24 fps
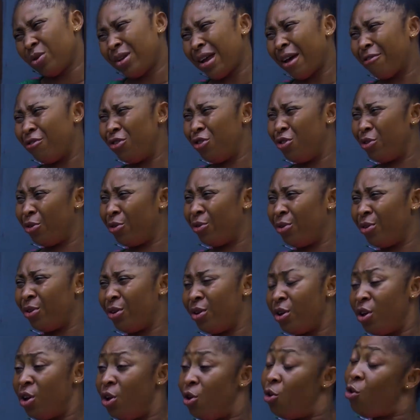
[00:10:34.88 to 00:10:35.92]
What have you done?
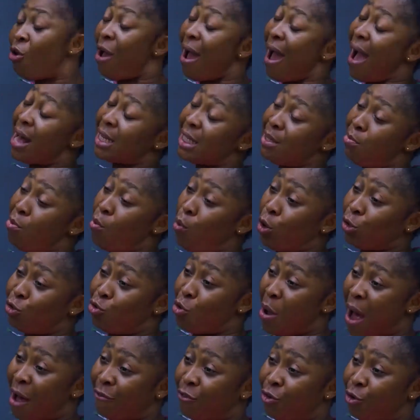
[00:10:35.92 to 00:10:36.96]
You asked me
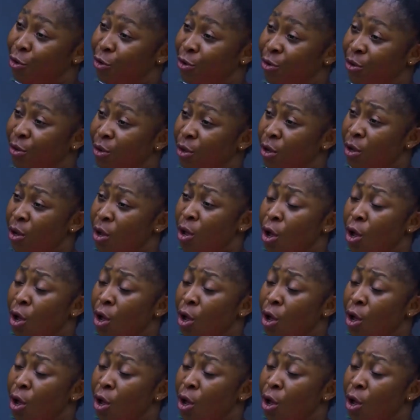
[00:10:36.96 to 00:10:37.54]
what you have done.